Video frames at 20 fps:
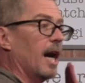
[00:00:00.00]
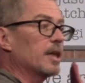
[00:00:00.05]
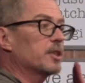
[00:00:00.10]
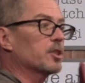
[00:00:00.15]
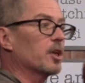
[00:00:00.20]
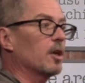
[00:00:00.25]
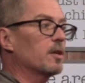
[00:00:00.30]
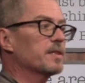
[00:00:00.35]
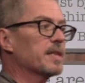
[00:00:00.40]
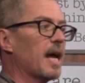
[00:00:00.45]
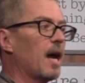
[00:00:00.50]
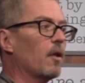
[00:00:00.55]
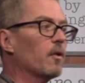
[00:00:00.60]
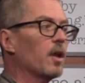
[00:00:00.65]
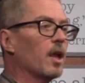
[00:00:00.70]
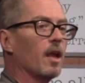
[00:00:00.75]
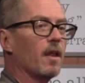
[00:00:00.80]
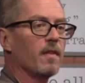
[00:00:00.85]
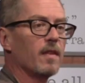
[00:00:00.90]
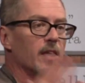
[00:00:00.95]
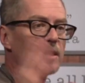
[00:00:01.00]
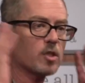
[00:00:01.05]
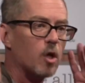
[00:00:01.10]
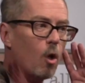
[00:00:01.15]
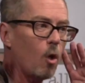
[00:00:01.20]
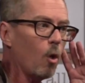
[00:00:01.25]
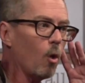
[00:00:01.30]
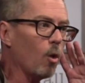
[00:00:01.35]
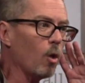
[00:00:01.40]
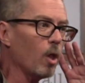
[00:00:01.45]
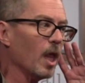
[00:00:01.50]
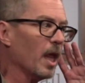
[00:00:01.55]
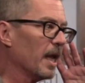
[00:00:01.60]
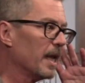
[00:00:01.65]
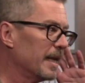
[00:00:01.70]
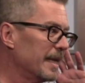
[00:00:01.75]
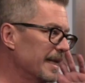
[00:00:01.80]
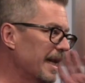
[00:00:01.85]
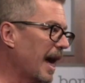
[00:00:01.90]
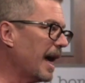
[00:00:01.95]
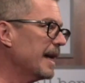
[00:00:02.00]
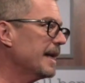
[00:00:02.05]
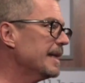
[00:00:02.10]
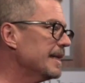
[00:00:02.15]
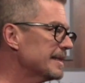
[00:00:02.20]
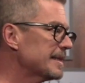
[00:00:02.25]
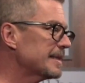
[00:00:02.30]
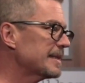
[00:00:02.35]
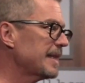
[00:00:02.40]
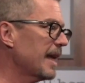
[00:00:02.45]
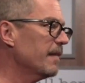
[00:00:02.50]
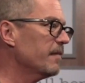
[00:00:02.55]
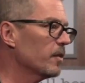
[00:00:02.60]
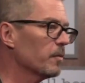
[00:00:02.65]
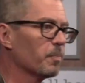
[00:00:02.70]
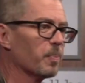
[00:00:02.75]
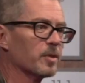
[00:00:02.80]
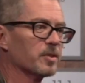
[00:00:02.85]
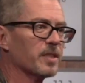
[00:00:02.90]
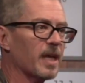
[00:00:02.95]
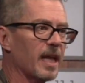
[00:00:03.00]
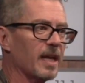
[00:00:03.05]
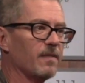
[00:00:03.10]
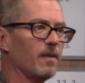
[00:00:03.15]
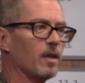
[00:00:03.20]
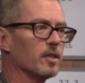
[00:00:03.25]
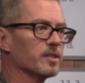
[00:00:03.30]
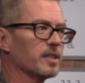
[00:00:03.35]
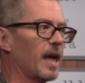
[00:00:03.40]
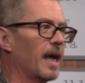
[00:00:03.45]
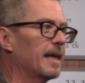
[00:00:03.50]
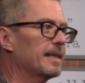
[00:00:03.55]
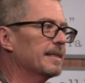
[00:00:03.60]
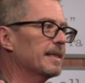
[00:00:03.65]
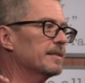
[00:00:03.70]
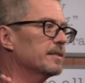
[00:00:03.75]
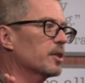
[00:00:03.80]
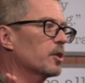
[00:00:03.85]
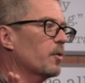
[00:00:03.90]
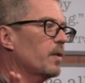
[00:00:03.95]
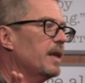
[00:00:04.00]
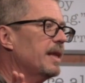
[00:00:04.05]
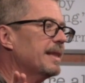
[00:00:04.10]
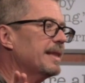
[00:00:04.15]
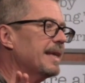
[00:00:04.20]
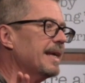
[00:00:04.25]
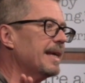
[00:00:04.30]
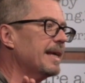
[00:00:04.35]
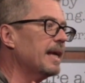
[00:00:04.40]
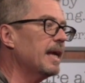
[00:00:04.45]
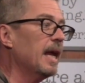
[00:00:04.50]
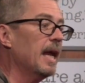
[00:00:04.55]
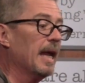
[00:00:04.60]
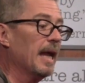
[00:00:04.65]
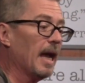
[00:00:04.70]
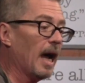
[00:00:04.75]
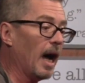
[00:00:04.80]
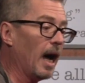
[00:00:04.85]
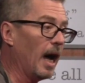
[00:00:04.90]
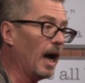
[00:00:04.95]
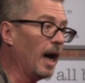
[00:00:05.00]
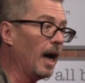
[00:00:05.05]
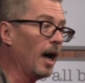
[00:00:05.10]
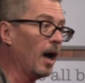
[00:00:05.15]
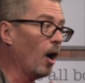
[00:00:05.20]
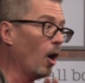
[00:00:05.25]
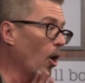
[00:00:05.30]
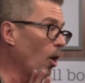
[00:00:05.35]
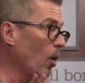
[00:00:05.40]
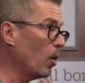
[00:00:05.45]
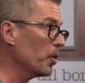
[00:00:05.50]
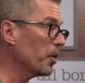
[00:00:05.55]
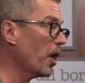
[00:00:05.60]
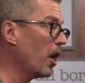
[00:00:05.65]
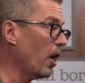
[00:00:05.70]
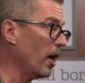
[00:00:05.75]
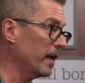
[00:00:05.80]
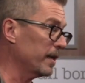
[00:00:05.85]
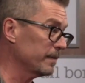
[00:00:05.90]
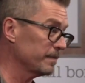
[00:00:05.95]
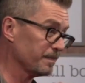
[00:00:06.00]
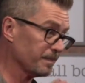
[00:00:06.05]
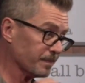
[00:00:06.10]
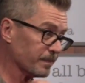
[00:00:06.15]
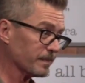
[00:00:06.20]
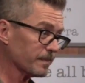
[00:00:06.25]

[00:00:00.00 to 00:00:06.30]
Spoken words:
Turns out this whole 97% of all scientists agree thing, hold on,